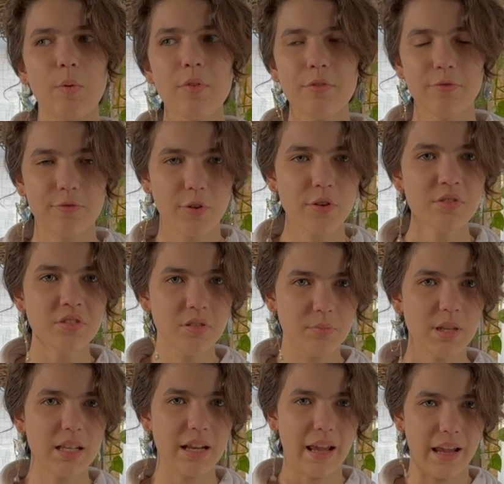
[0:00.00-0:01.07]
we first
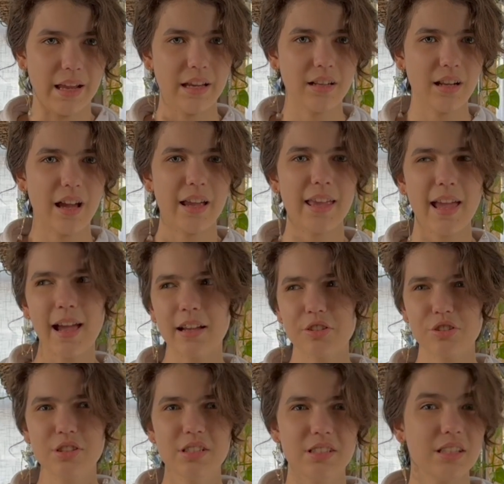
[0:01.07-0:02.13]
meet Anne, I
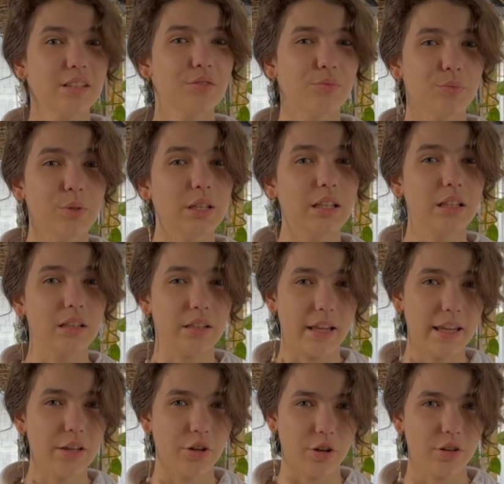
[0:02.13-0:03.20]
actually didn't really
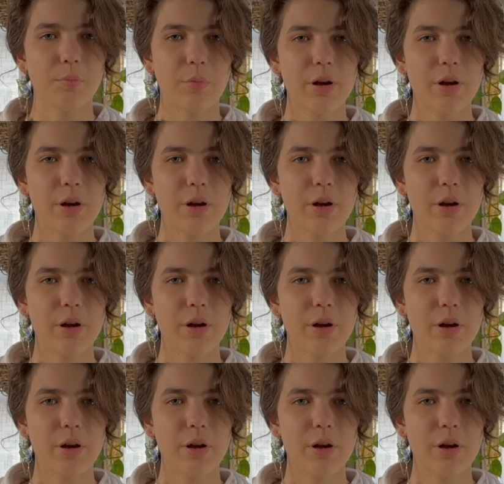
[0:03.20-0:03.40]
like her.